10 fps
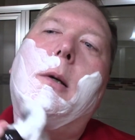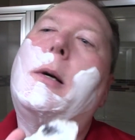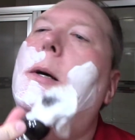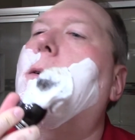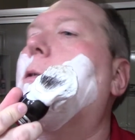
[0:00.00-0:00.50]

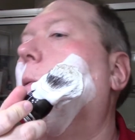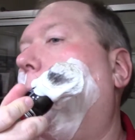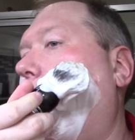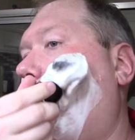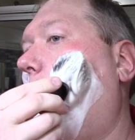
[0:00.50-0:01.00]
had too
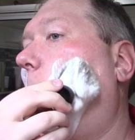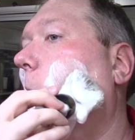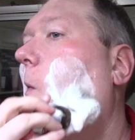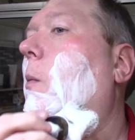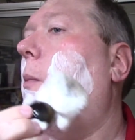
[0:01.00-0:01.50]
much
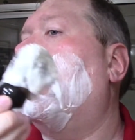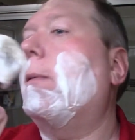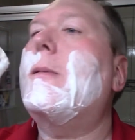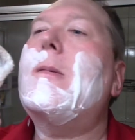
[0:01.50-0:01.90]
water, but